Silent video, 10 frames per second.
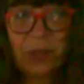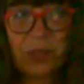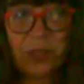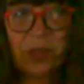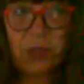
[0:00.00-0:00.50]

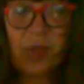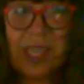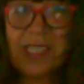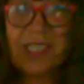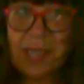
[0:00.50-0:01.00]
to make
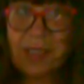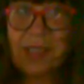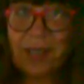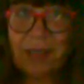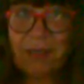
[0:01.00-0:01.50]
sense
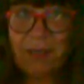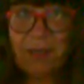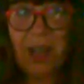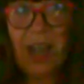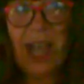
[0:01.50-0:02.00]
of
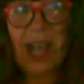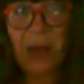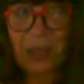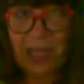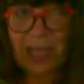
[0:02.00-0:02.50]
our
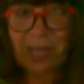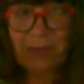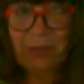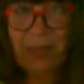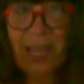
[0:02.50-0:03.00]
life